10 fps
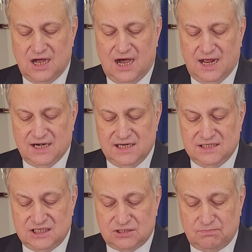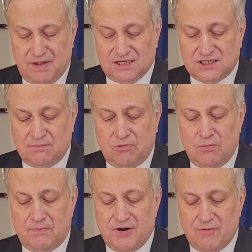are
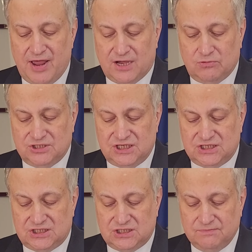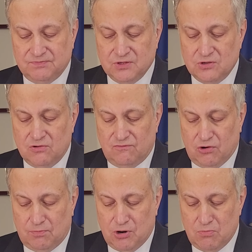indispensable prerequisites
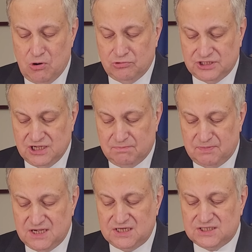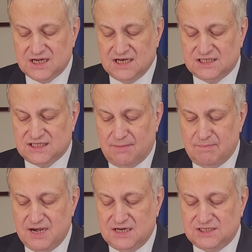for promoting peace and
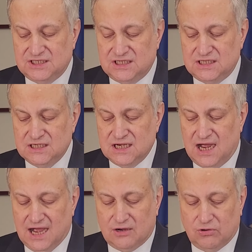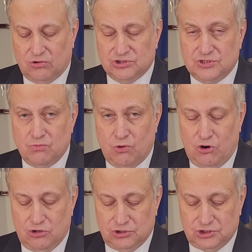stability across the
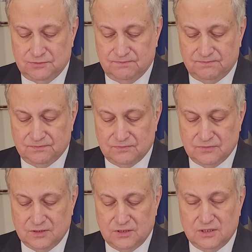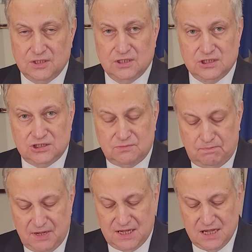world.
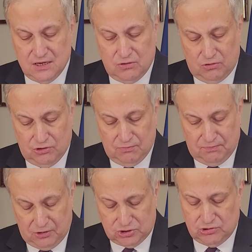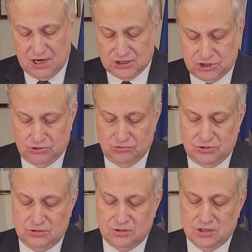Speaking on a personal tone,